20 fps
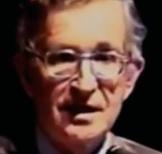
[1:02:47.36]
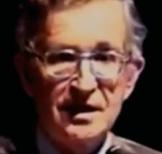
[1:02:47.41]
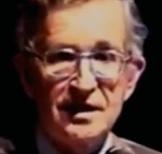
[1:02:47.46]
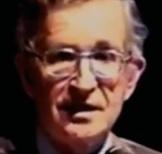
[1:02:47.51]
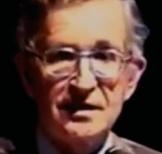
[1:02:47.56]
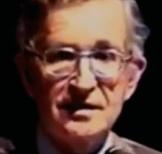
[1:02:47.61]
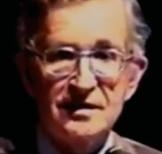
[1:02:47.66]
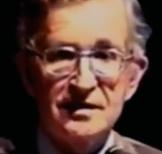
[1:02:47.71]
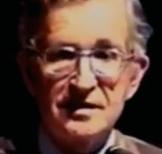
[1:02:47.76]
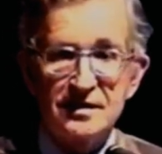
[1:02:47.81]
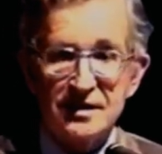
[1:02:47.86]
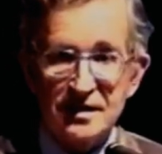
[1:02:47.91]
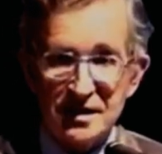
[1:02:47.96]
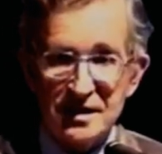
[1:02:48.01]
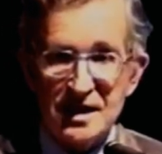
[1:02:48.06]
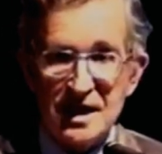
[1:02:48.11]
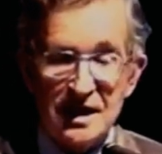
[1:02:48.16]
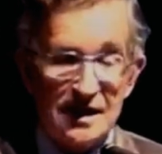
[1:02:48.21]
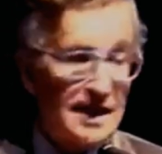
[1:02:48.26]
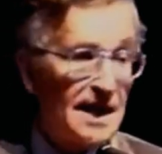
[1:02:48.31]
in
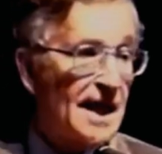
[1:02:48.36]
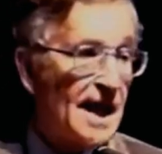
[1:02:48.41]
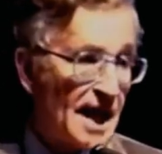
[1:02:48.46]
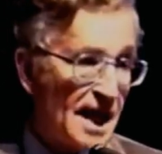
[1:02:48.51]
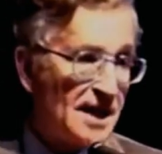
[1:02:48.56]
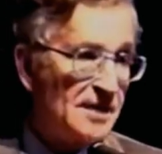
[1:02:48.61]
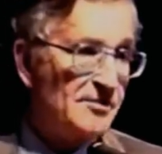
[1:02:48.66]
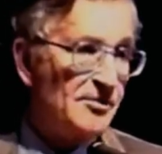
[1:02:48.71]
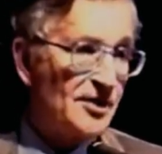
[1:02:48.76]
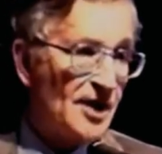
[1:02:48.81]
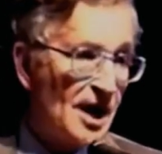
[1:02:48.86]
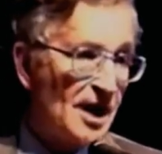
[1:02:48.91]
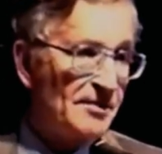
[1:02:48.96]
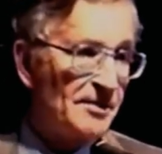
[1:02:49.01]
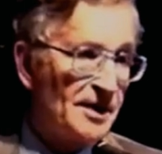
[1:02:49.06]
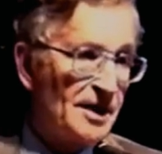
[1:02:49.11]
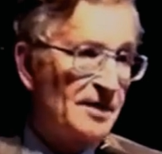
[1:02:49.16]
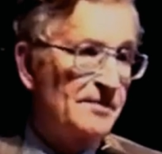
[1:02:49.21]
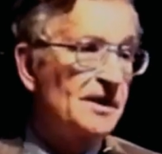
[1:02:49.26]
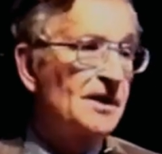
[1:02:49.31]
that. They had
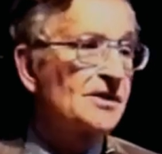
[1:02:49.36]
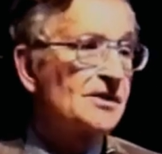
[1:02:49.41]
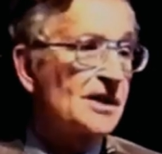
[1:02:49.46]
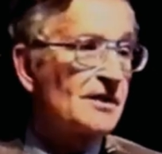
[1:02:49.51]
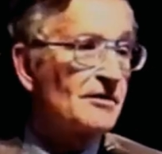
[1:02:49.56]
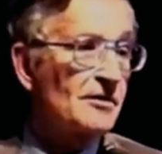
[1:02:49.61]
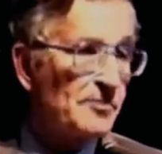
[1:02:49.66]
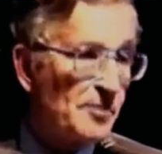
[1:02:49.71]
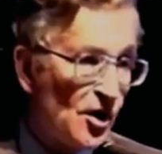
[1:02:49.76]
property because they were